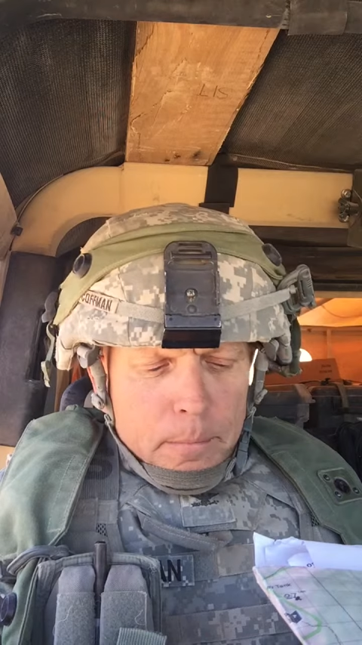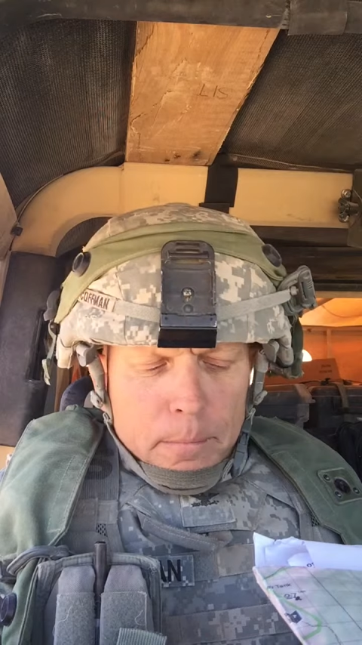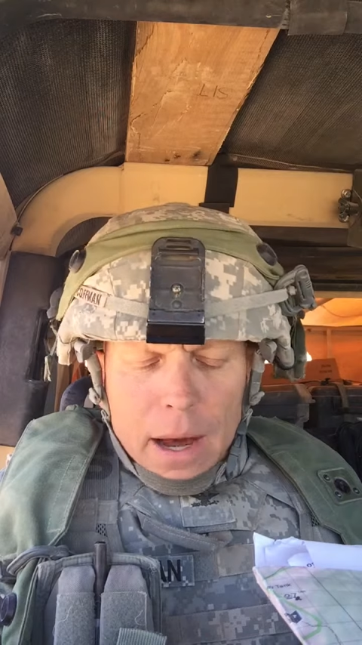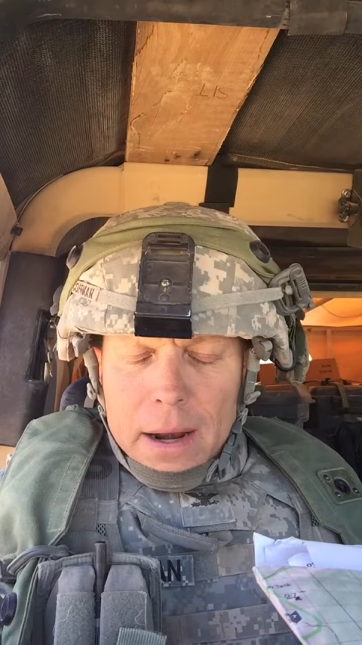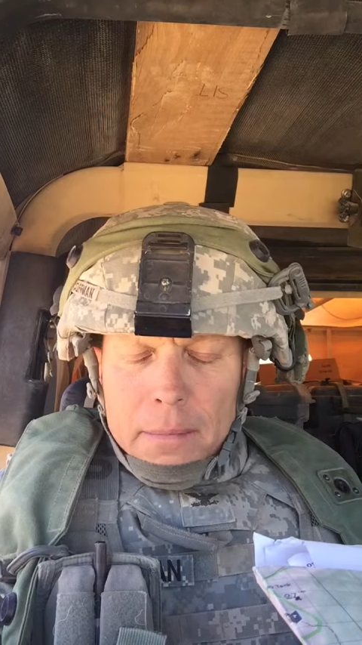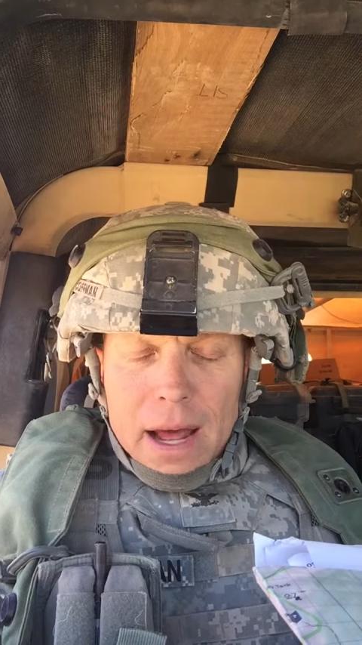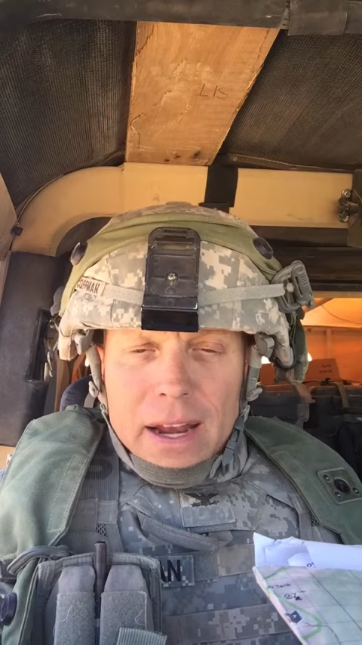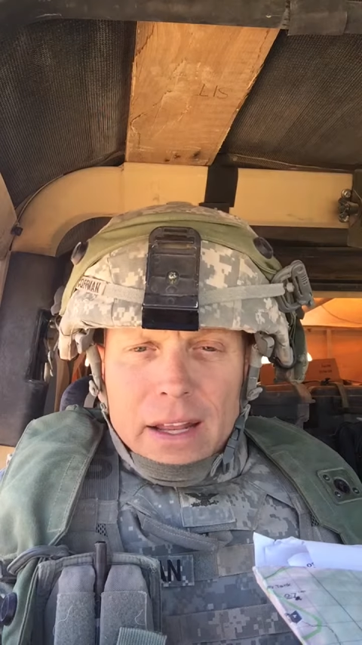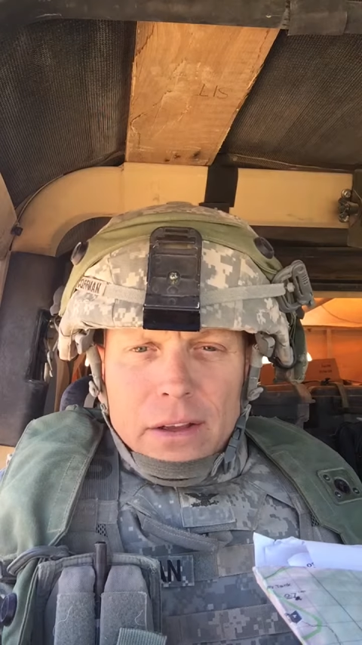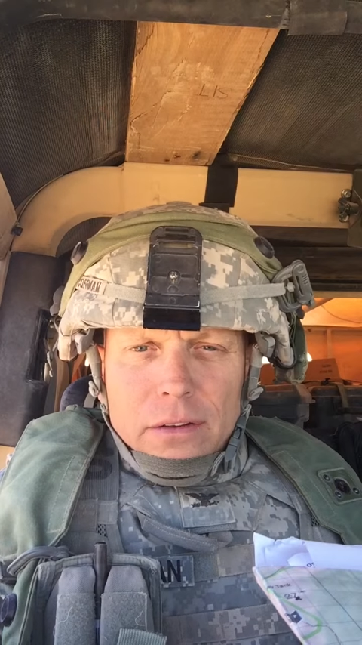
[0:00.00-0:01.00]
Bottom
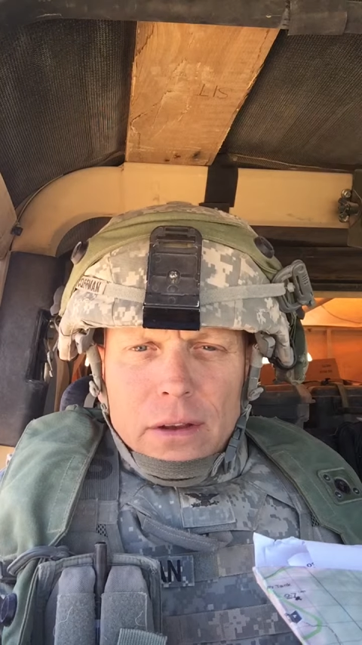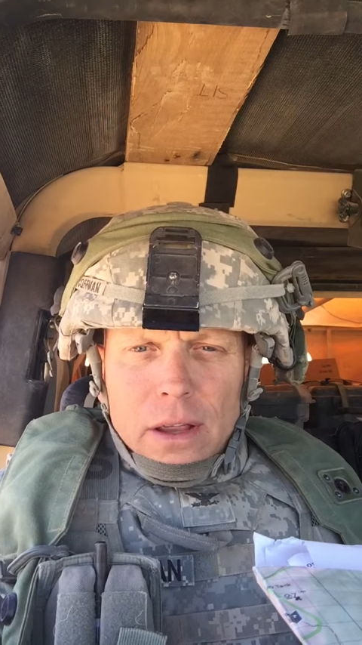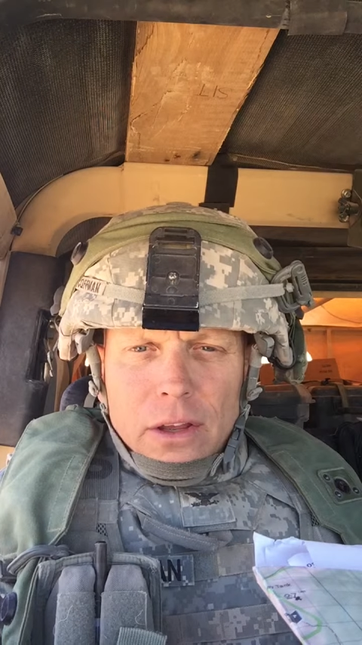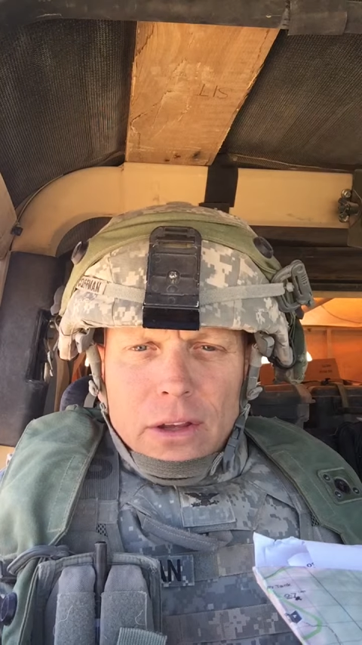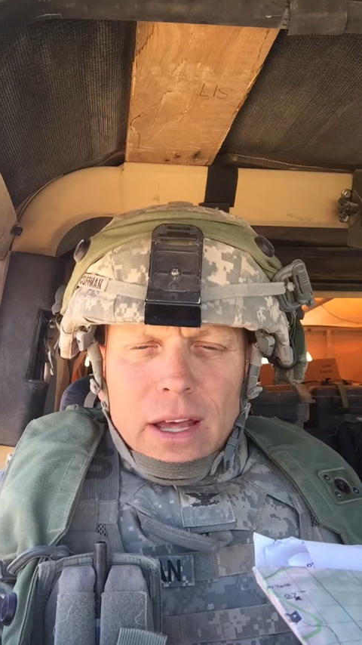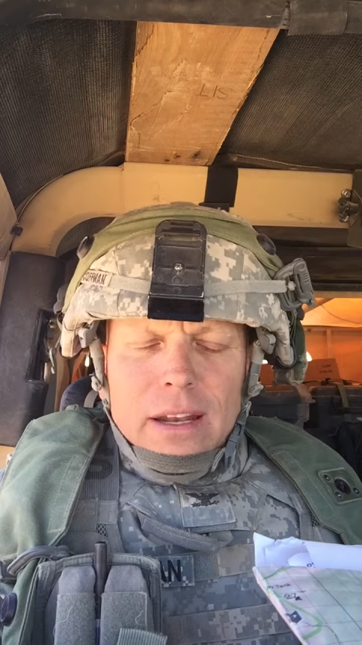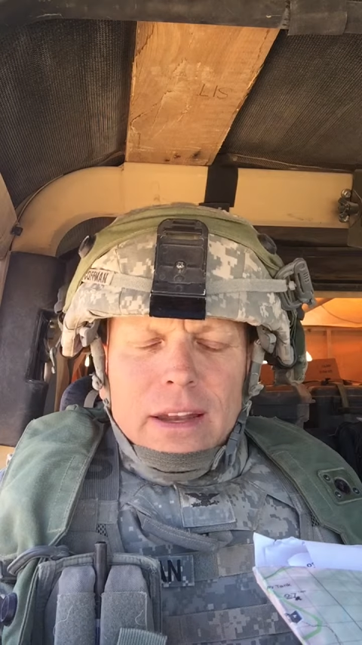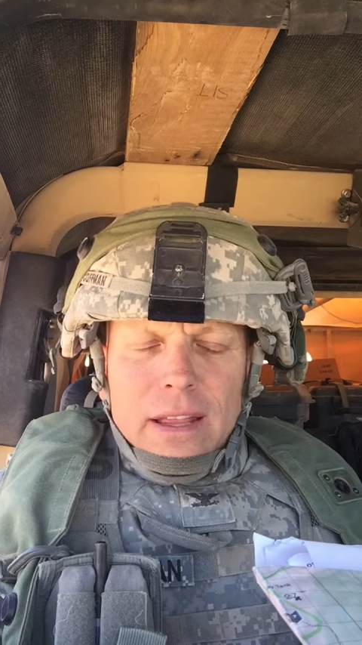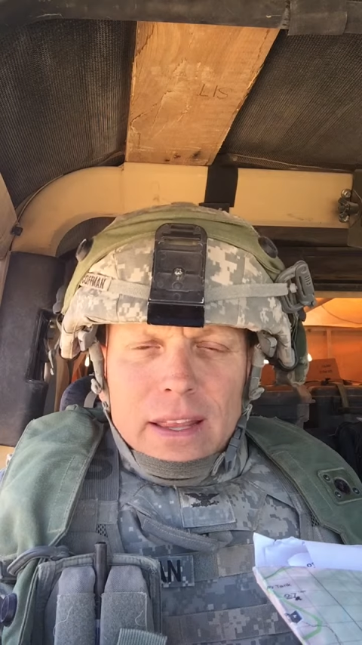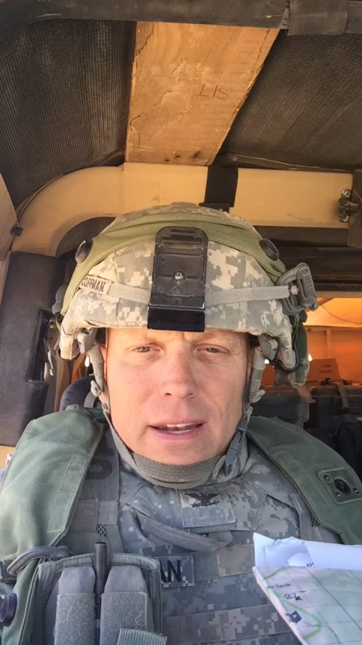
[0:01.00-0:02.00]
line is, you got to
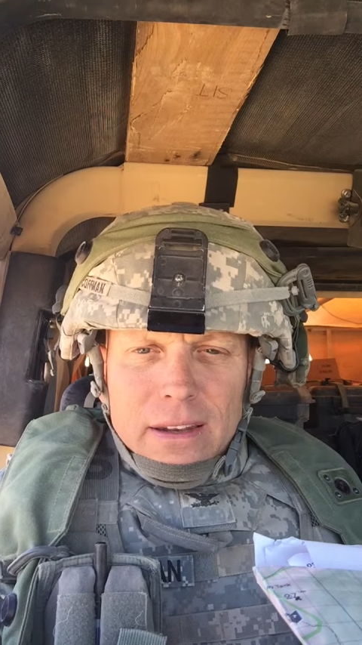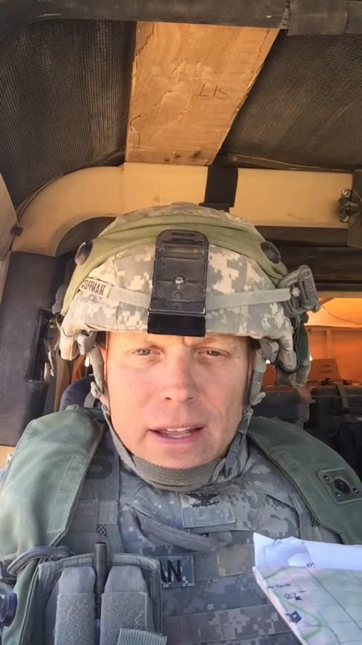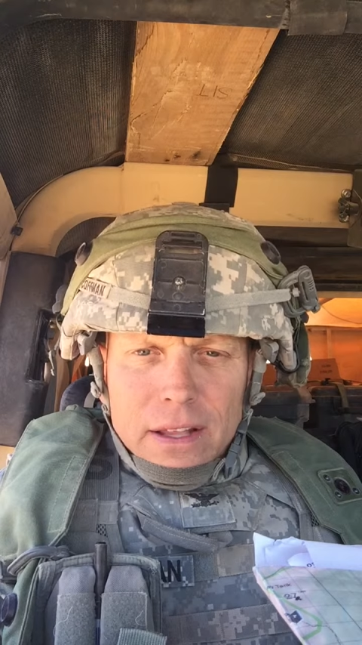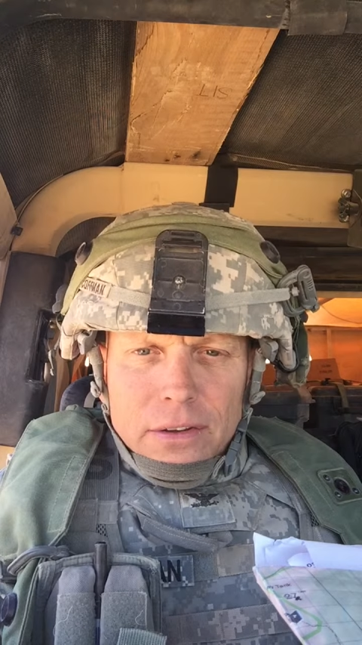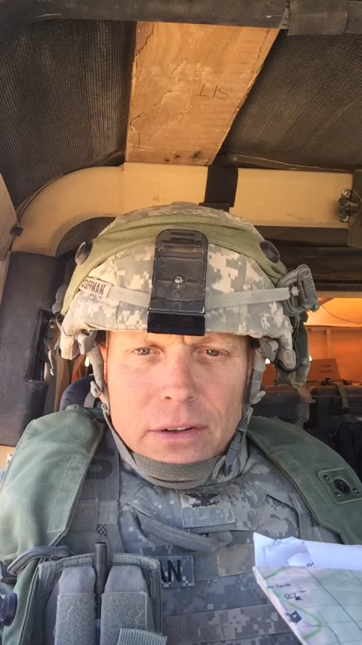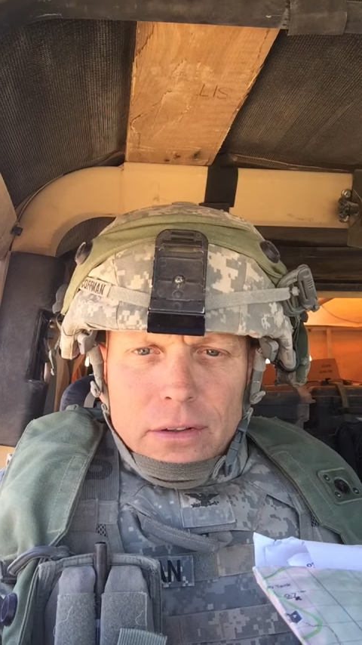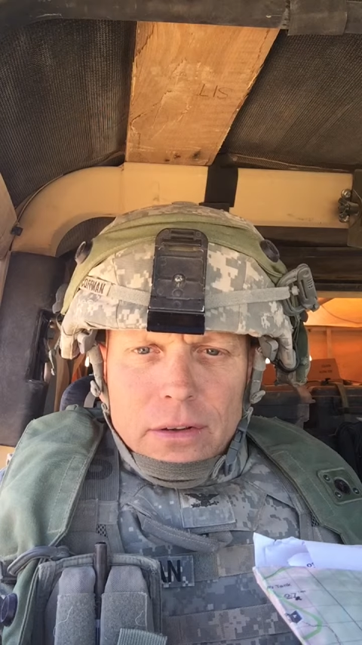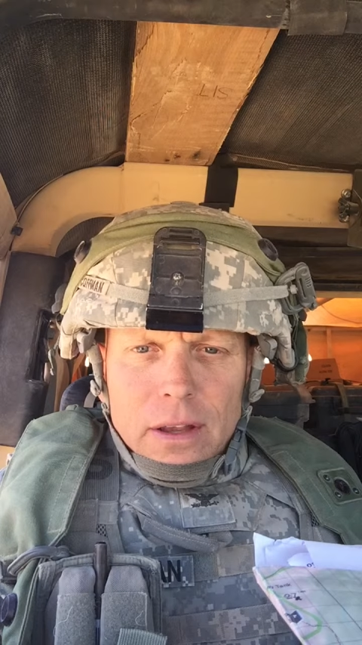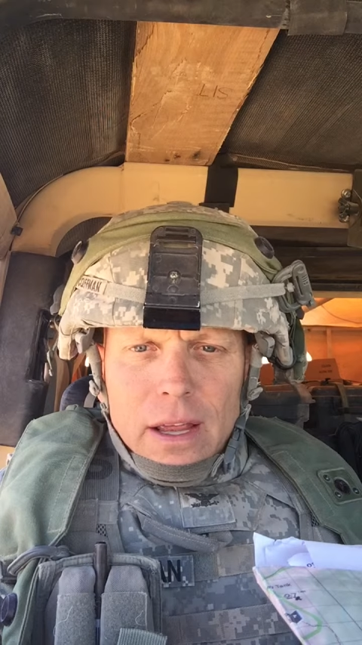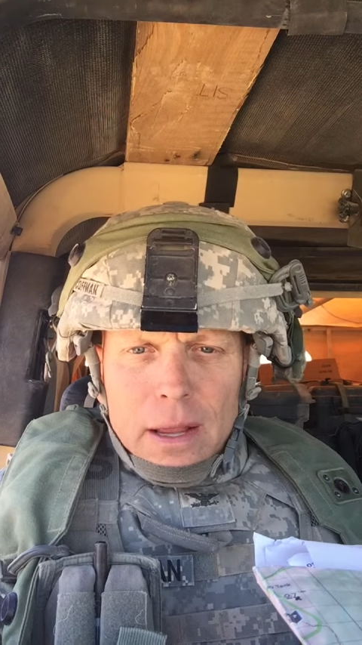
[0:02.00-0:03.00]
take that intelligence